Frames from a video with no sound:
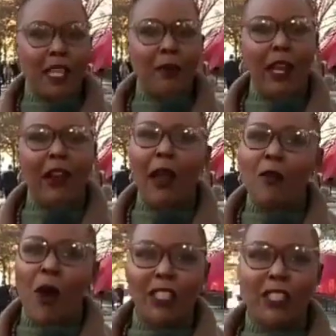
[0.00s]
team here
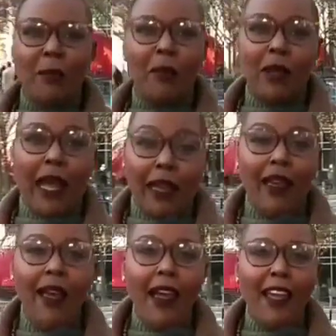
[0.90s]
and watch them play.
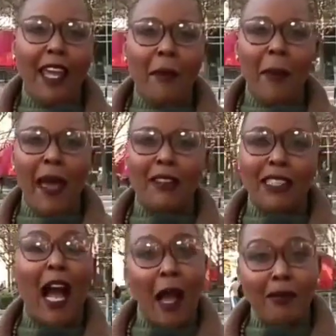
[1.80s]
Keep
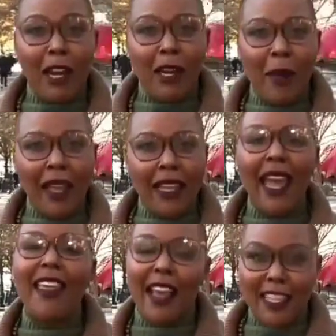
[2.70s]
pounding. I'm Charity
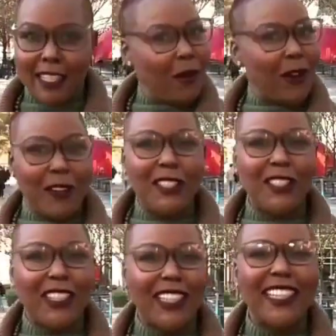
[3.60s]
Bailey, and that's the word on the
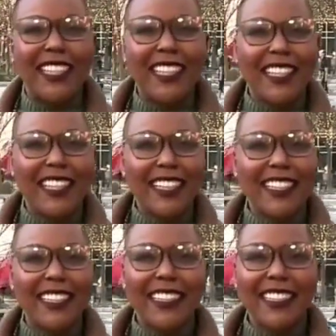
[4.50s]

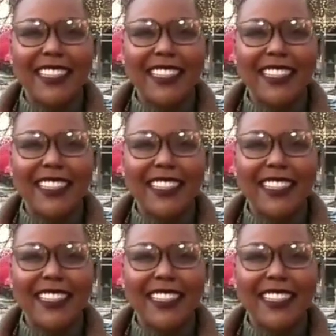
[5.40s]
street.